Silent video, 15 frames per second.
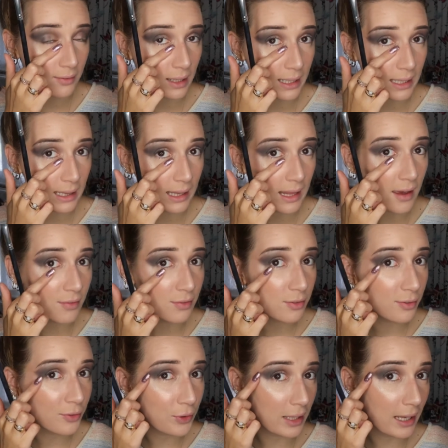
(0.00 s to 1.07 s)
like left
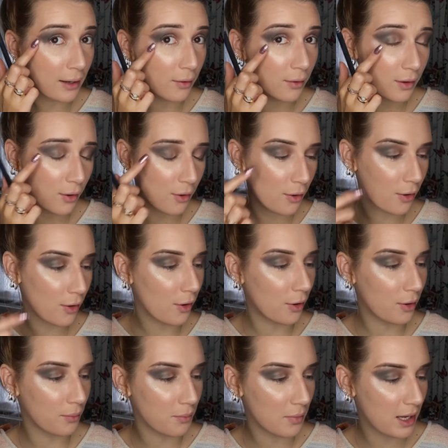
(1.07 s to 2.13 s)
fallout
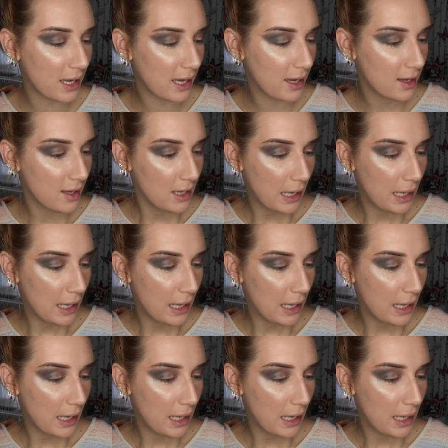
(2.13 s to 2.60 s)
on my